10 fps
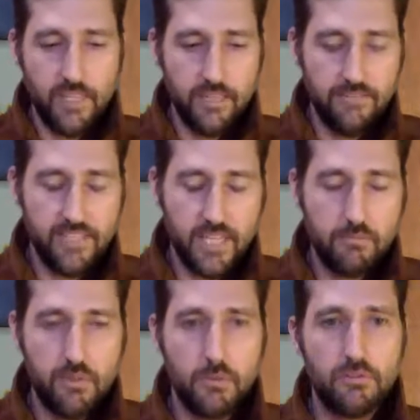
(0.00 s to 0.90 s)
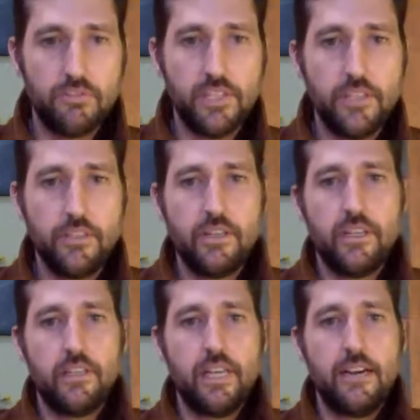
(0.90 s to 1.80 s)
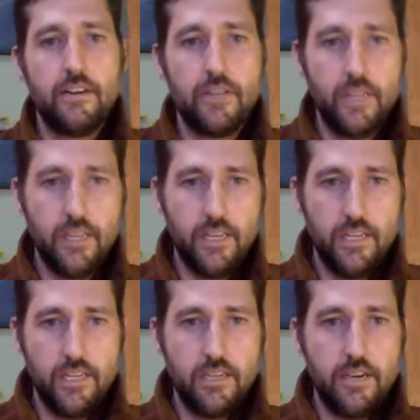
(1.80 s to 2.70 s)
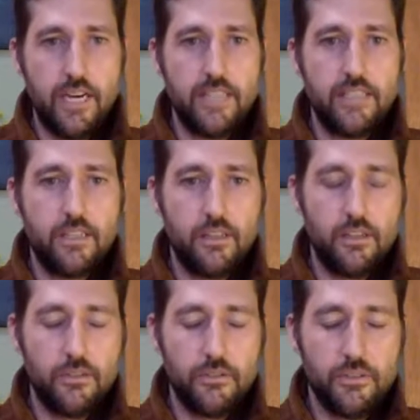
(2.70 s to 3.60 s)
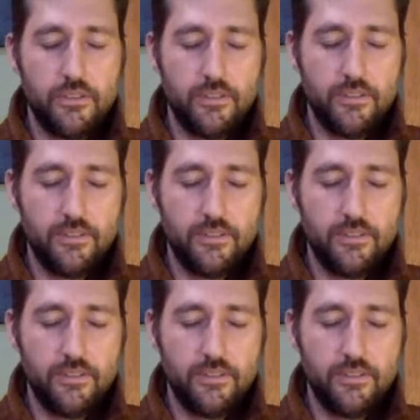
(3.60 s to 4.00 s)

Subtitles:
And if it's comfortable for you, you can allow your eyes to close.